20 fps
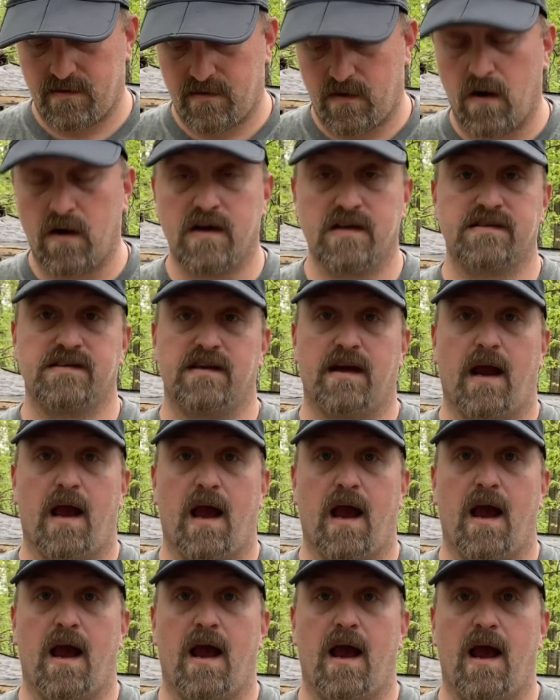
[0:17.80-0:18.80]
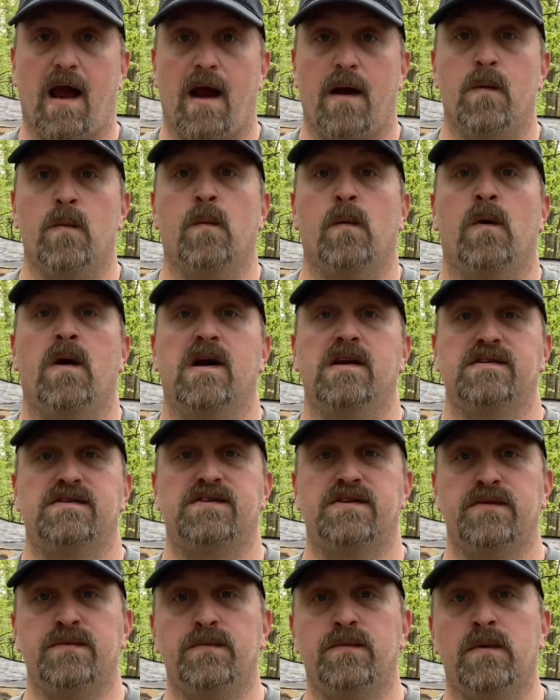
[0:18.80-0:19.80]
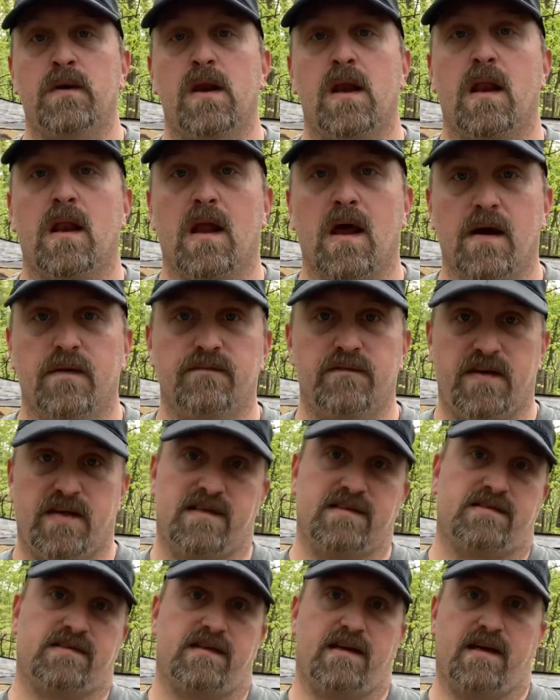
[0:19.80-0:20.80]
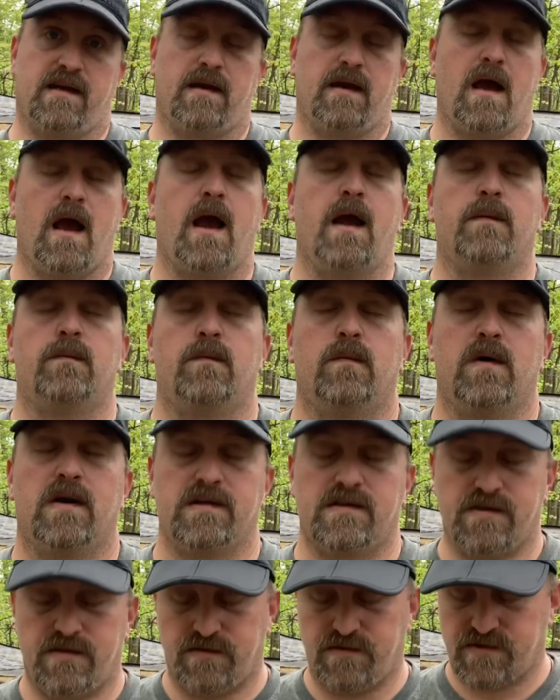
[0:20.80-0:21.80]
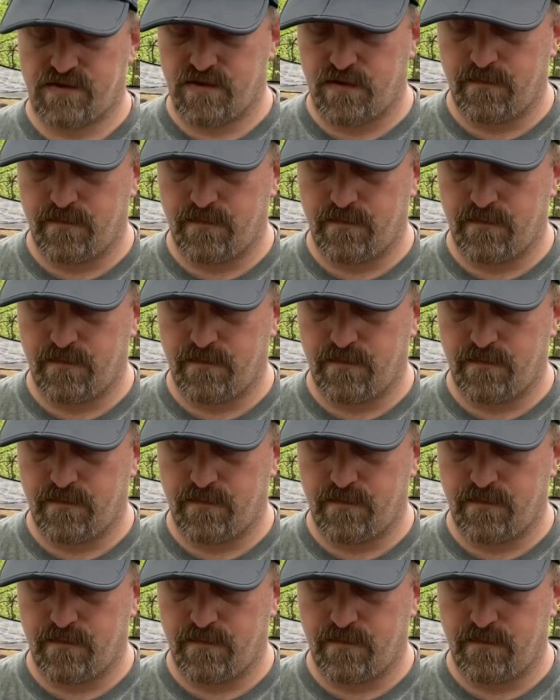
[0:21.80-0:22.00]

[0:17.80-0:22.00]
honestly, I want to love this thing. I want to so